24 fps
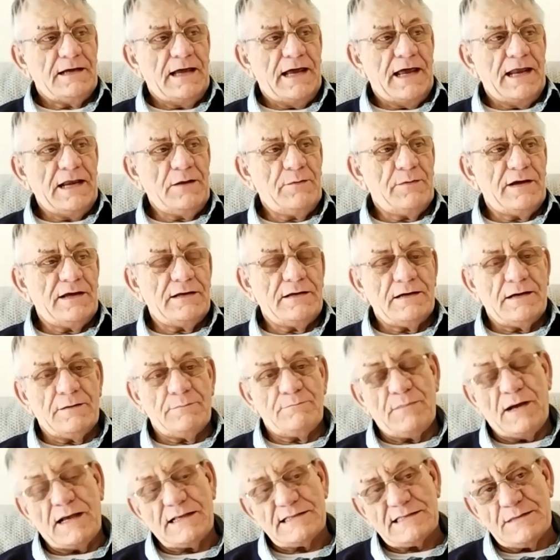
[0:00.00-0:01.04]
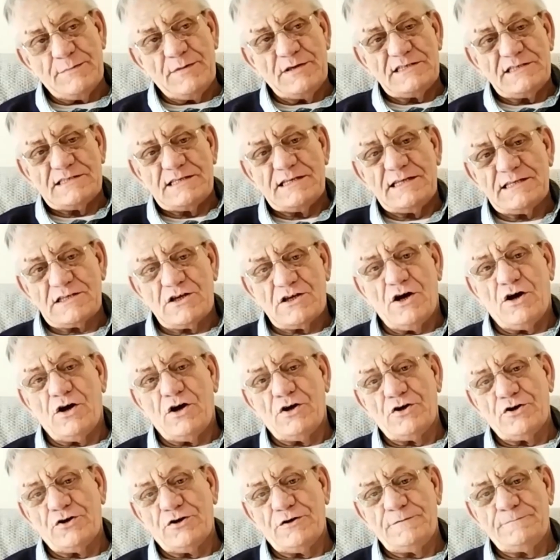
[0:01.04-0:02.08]
Anyway, I backed him into this
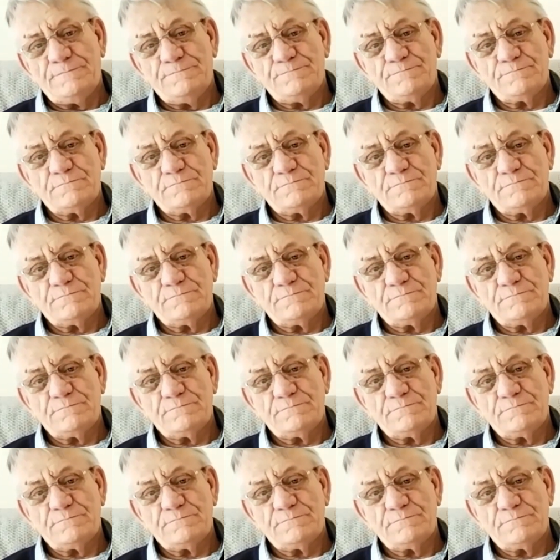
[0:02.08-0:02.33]
corner.